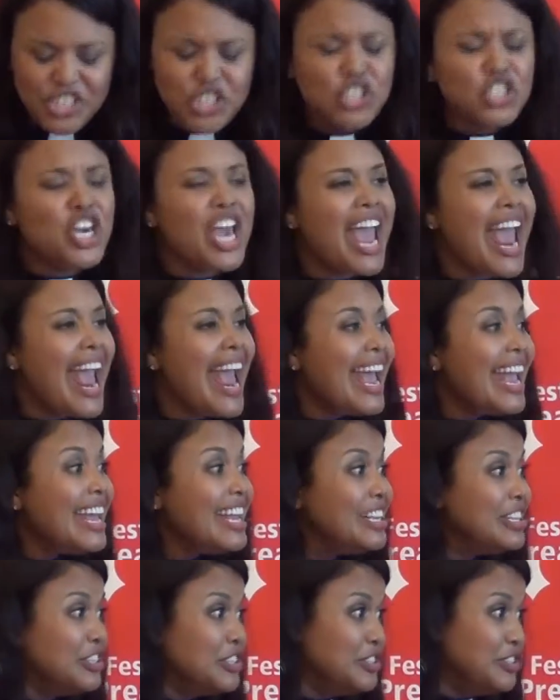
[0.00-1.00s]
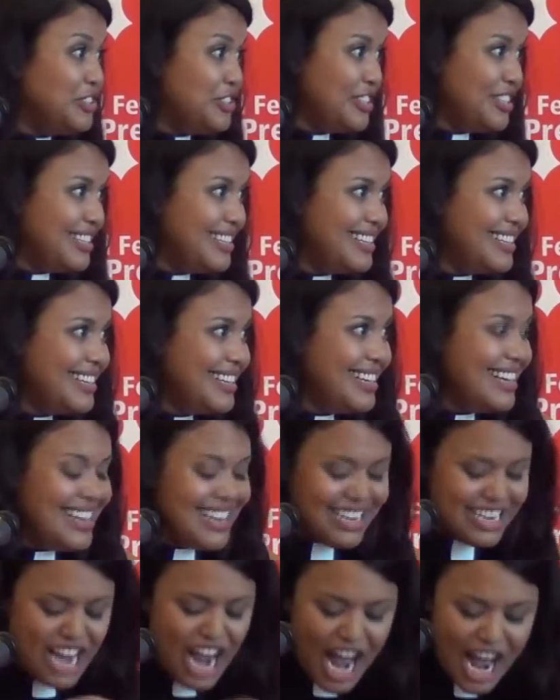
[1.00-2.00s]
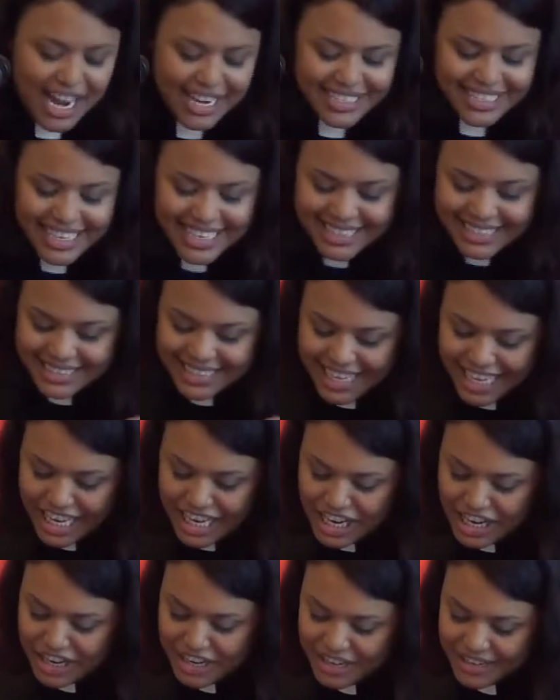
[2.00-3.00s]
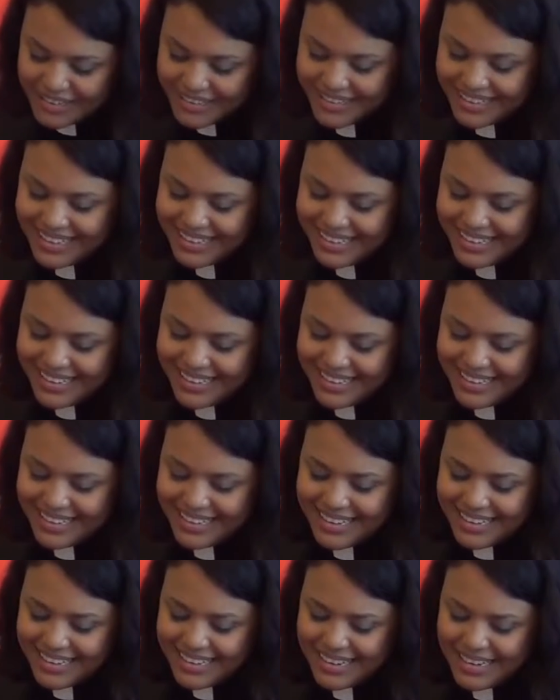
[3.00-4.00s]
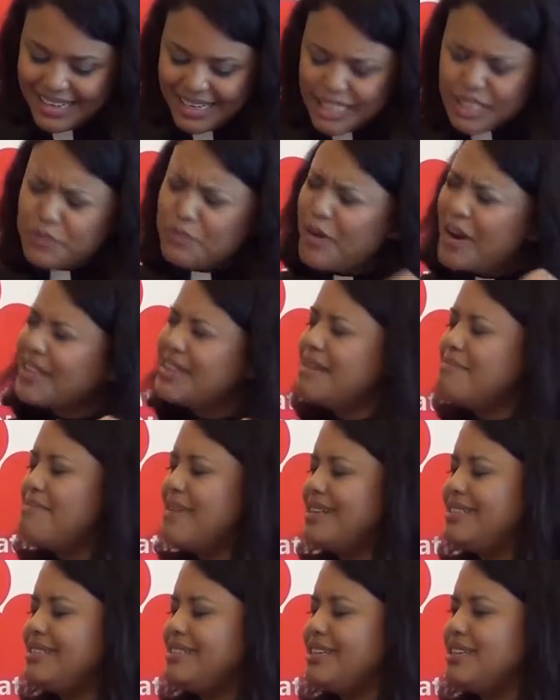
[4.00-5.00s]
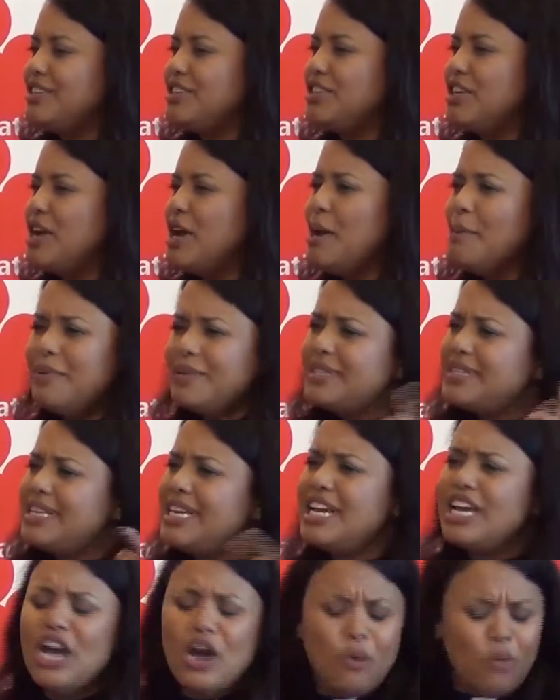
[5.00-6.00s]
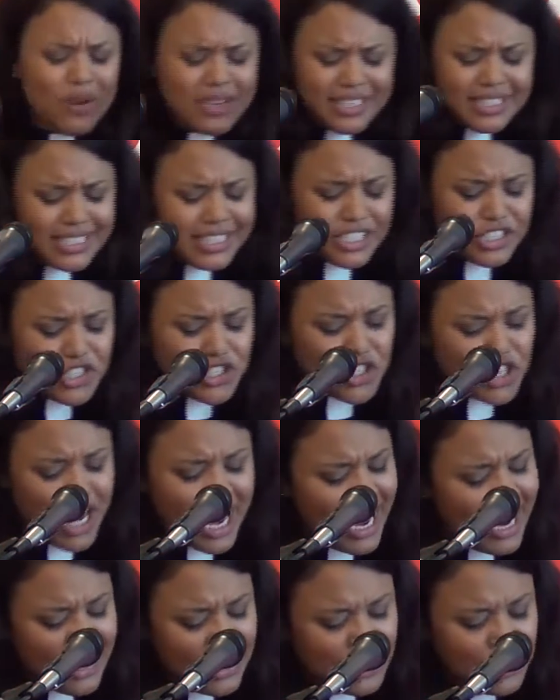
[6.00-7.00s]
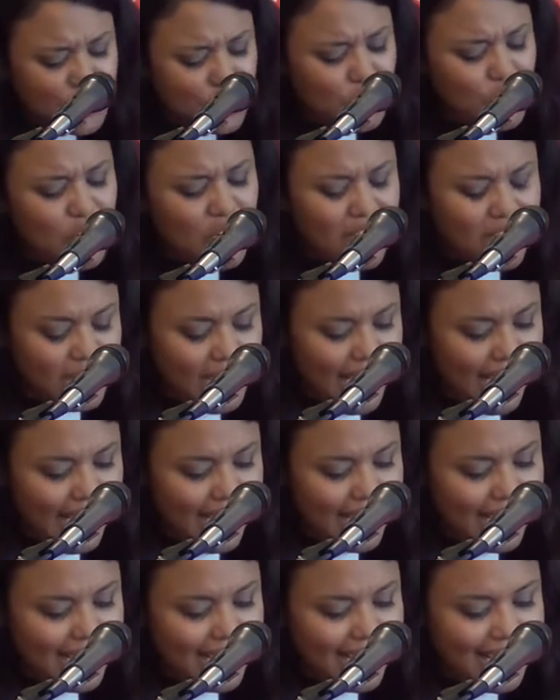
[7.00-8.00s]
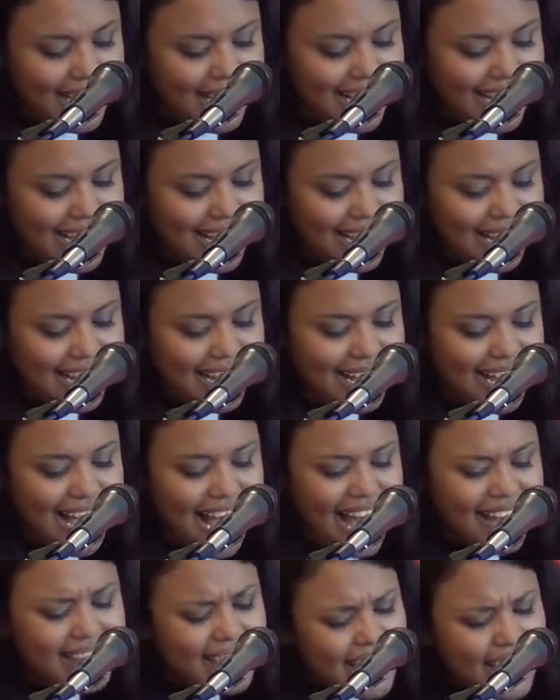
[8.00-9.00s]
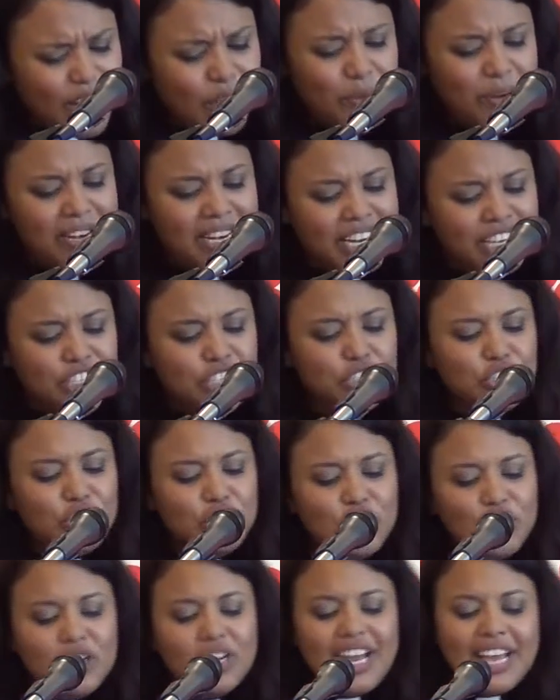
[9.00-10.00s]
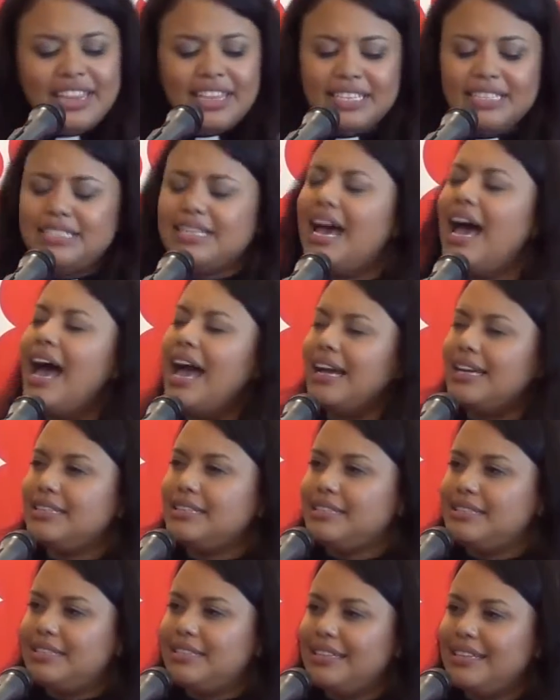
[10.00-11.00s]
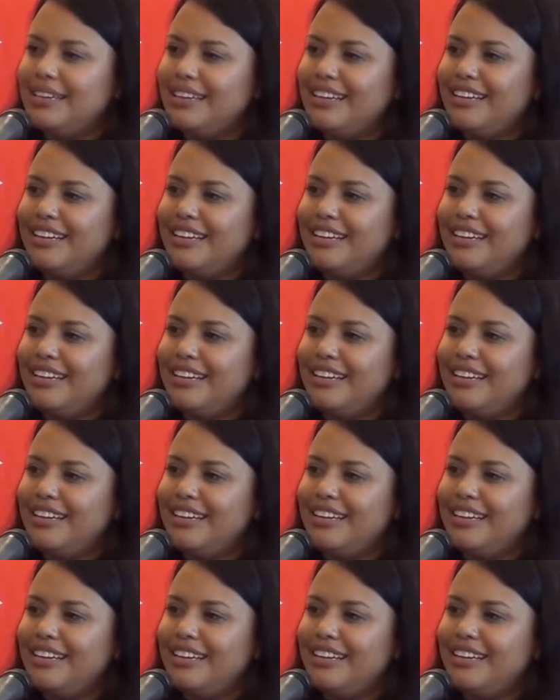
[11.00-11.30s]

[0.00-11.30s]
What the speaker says: Change. God is here. Spread the message. But see, what does this change look like? I think we need to look at the text